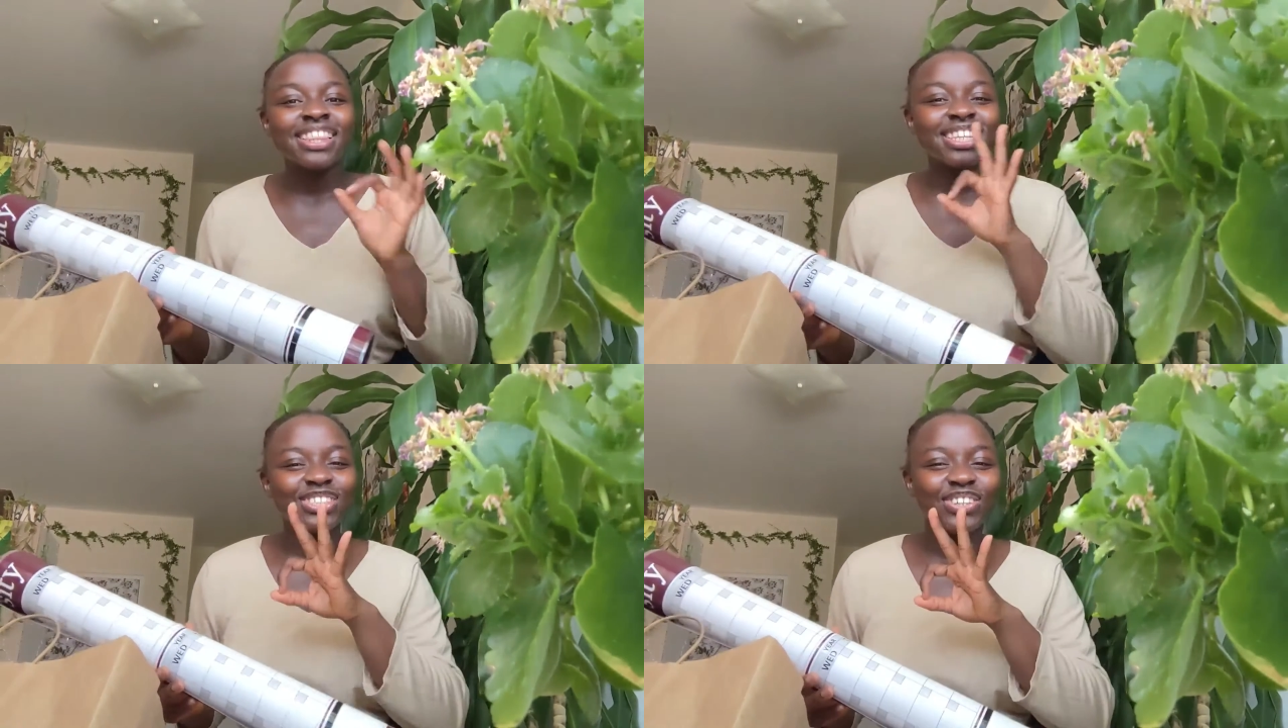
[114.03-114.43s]

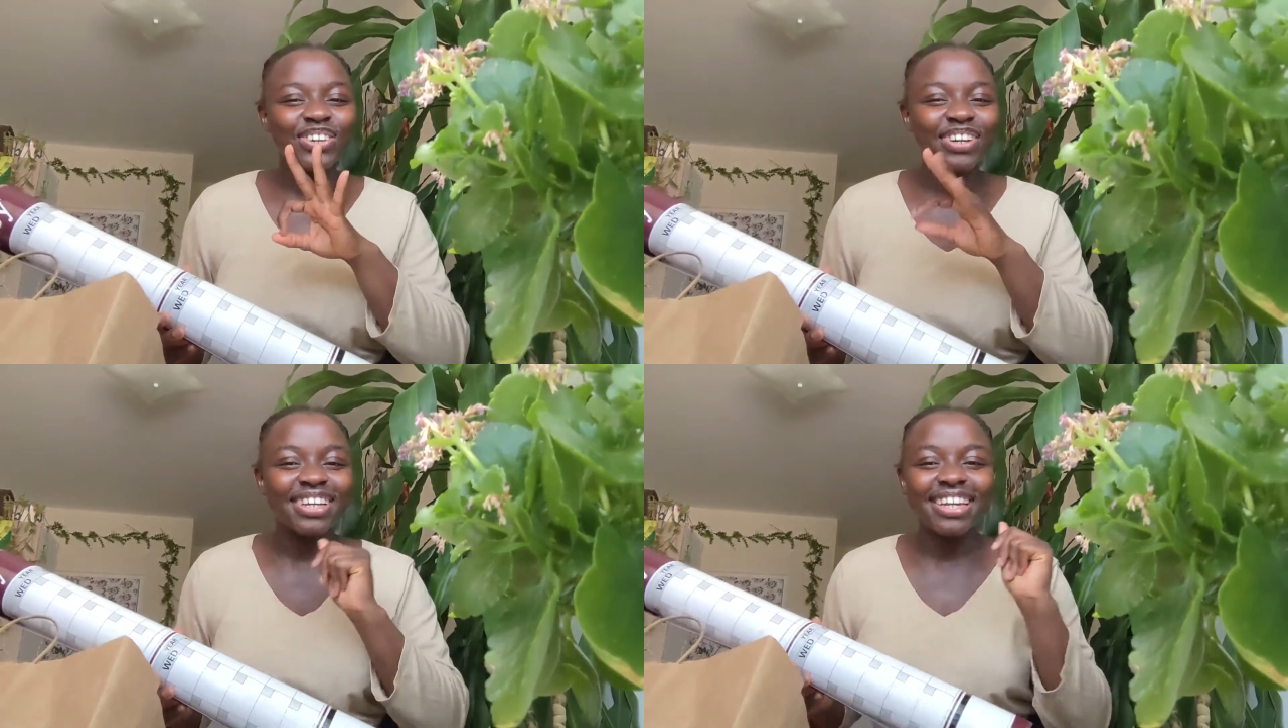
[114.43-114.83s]
the
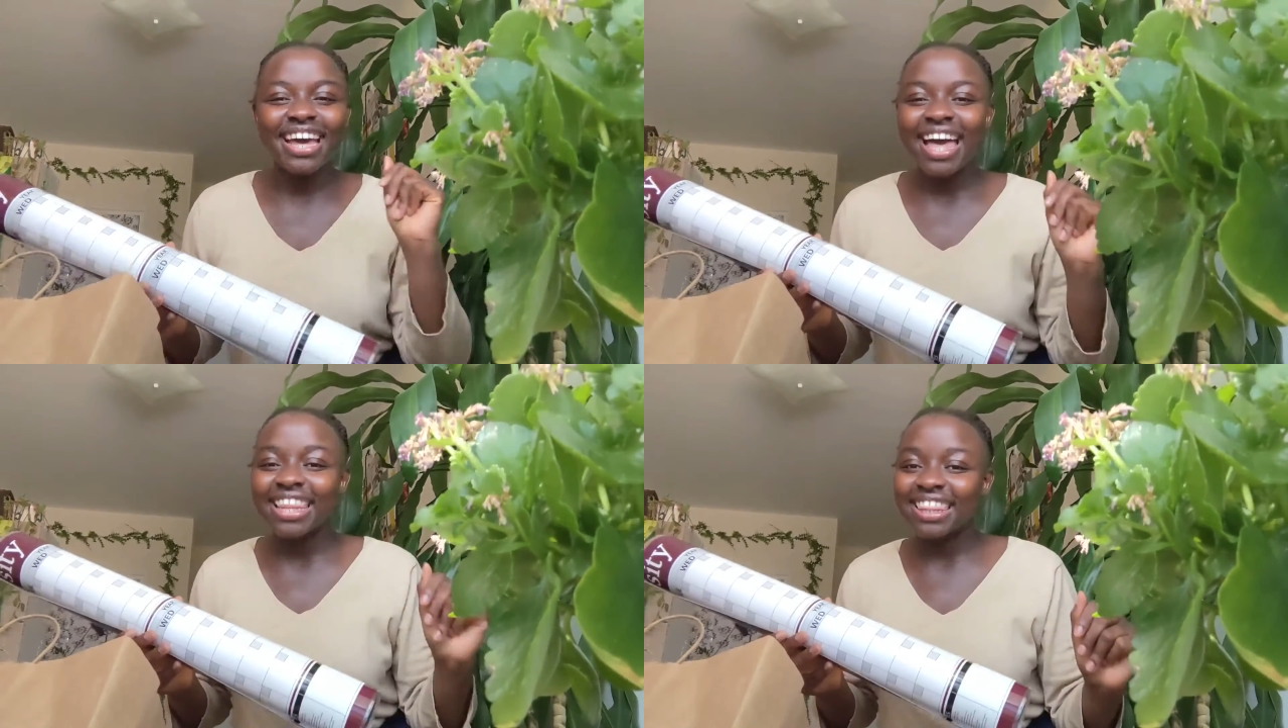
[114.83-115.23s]
third
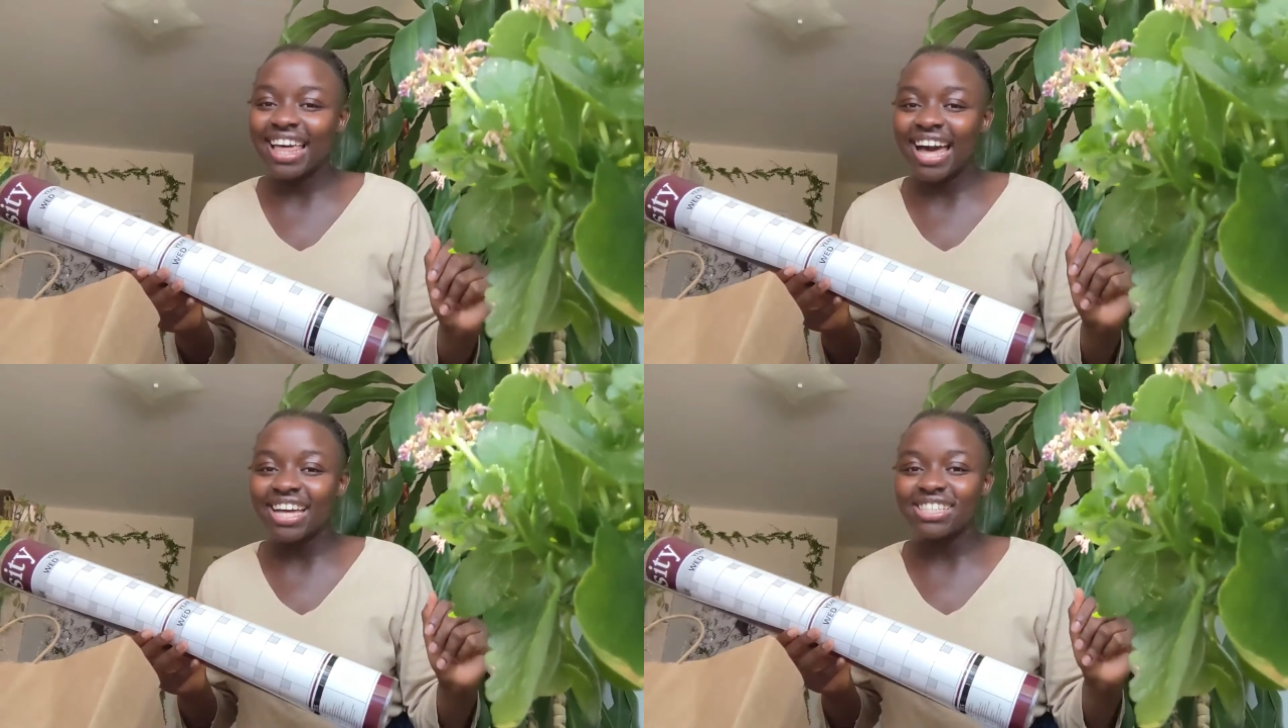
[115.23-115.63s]
and
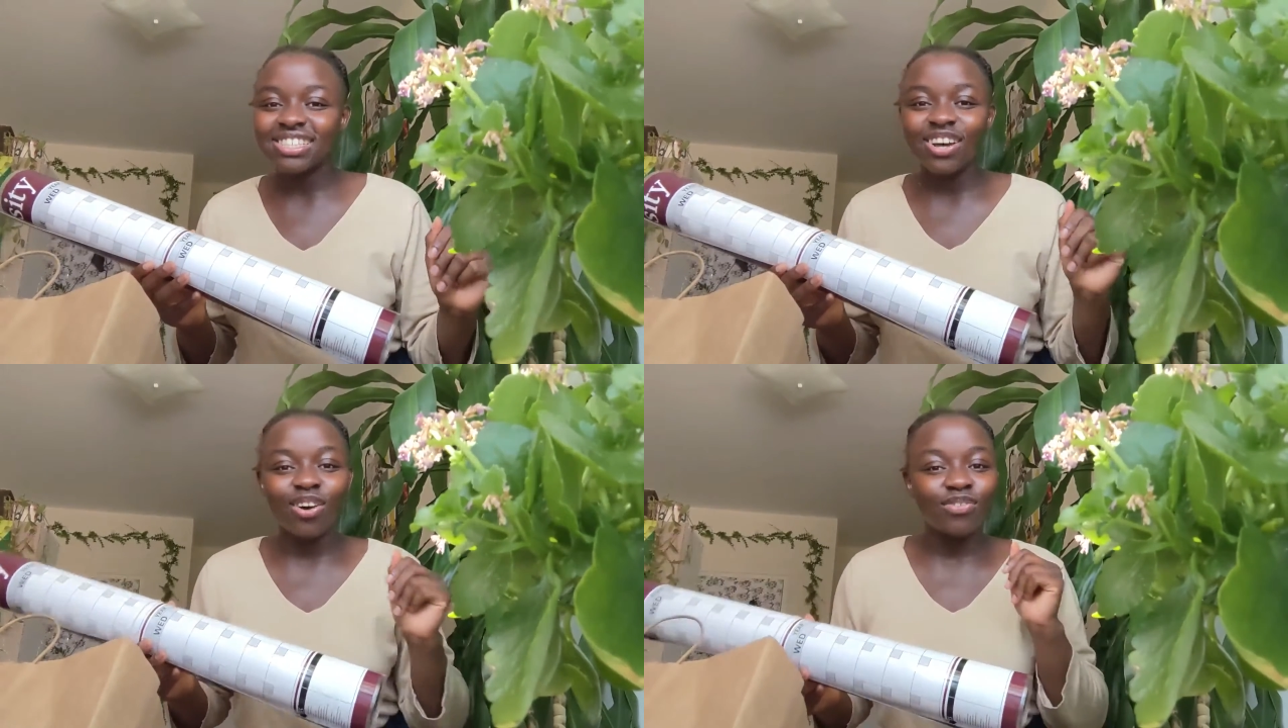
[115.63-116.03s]

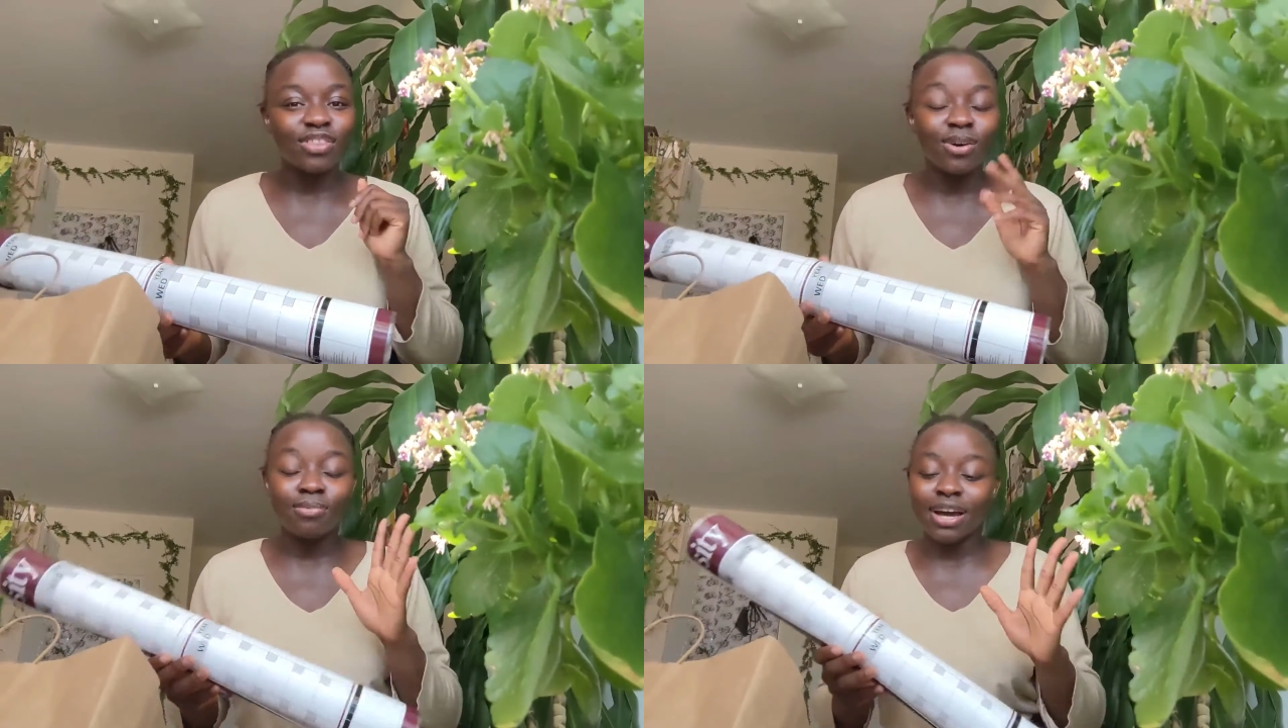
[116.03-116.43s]
last of
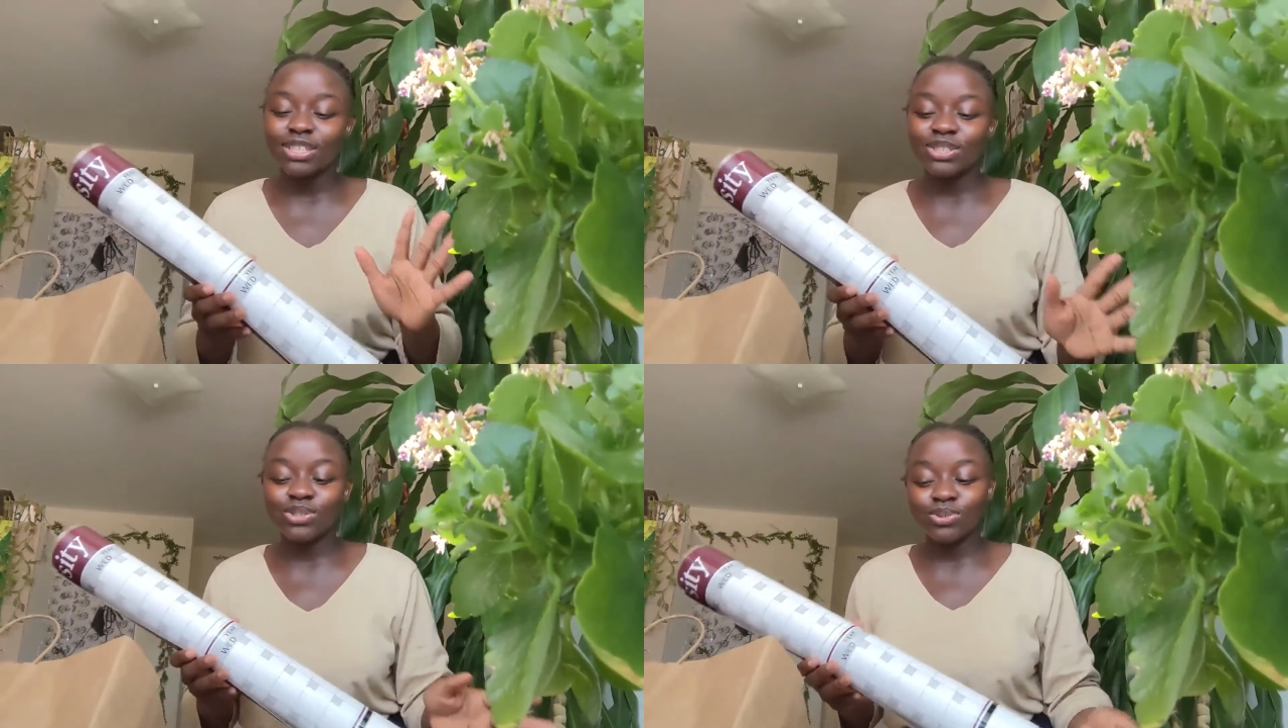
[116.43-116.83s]
the back
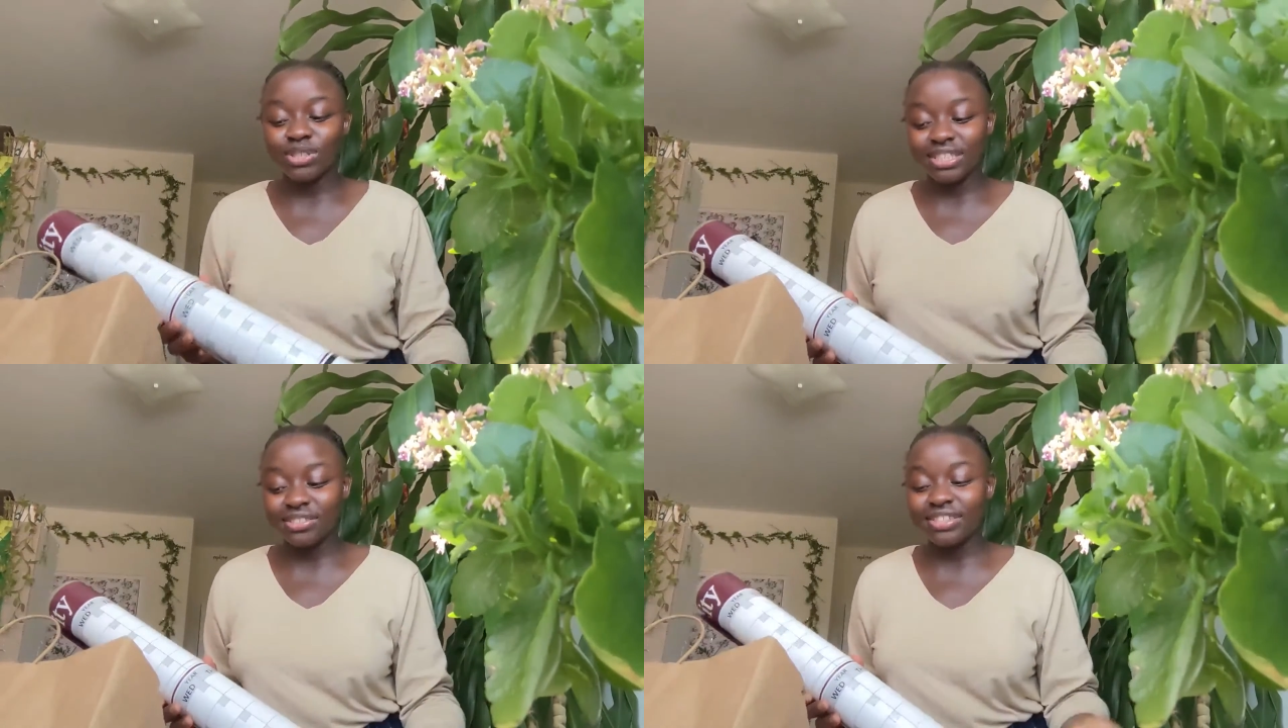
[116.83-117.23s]
to school
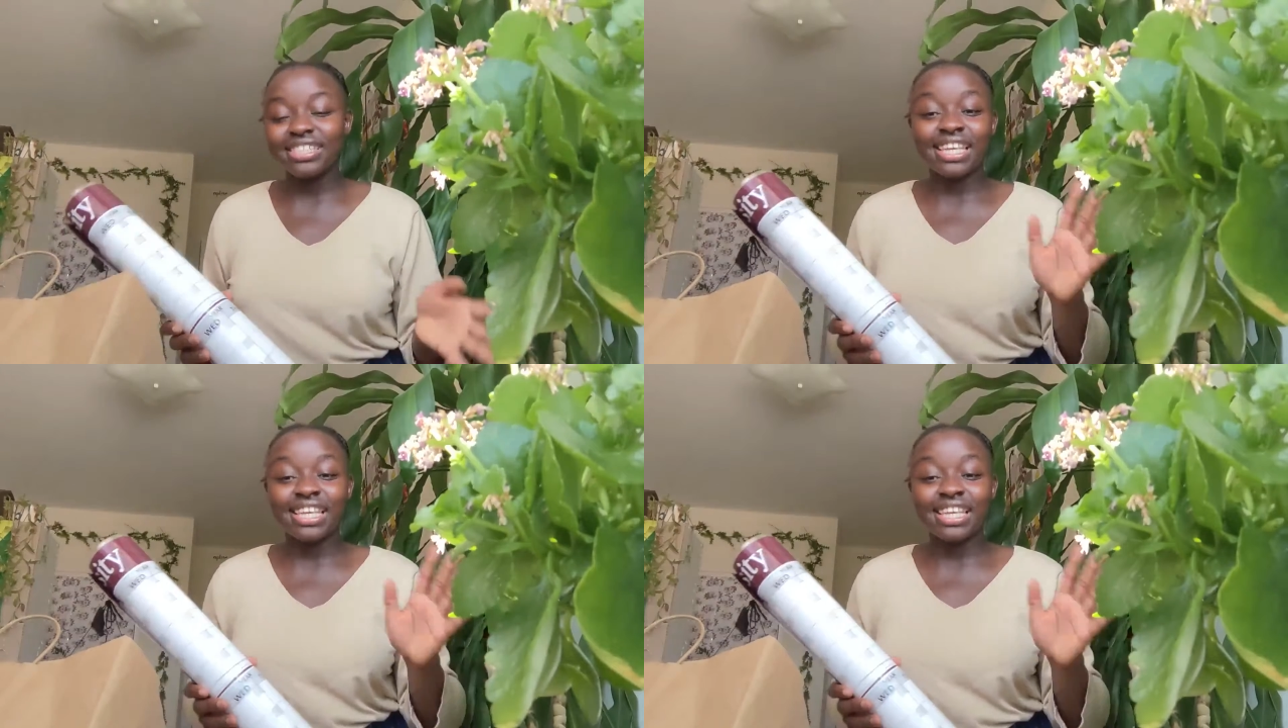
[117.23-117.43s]
series.